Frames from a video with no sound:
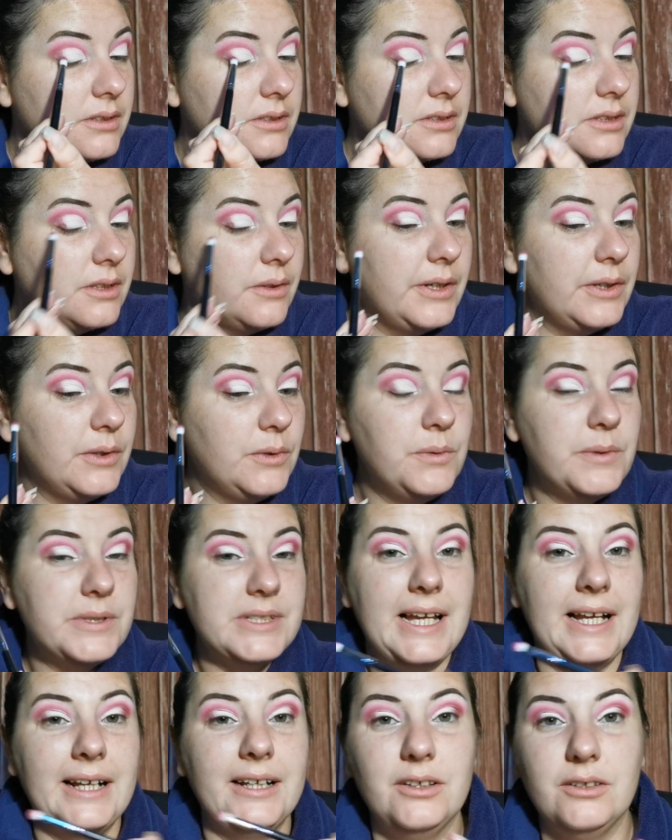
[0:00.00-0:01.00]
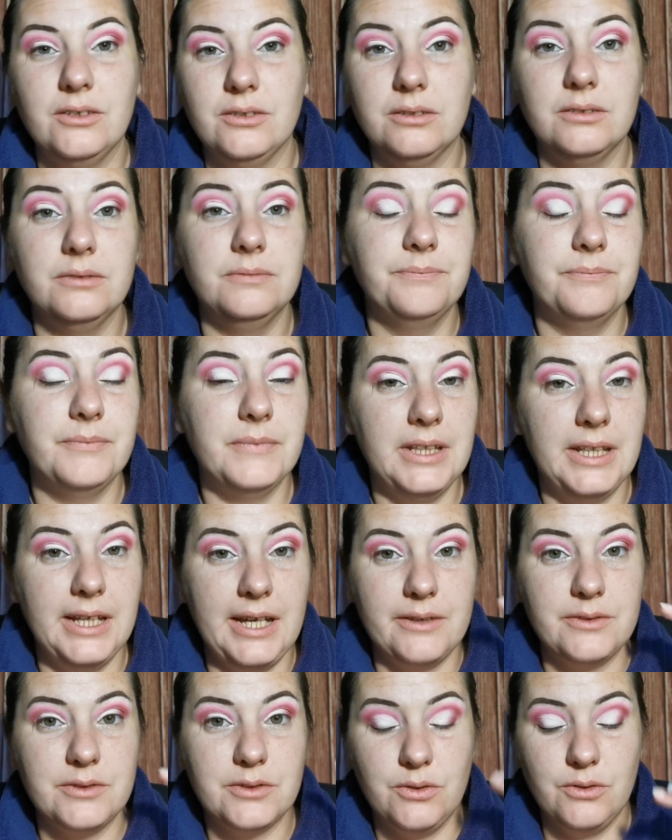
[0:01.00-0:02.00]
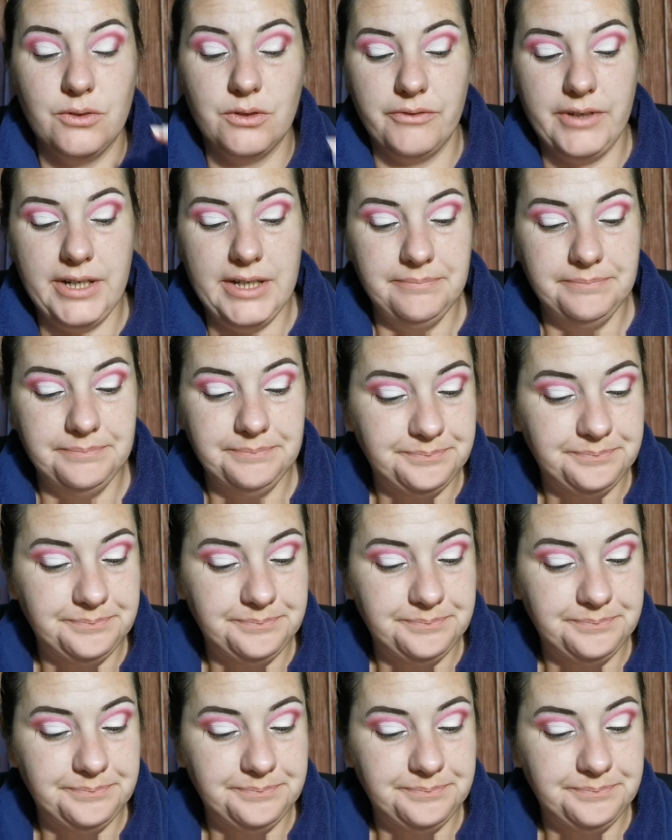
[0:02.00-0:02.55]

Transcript: So I always angle the outer corner in.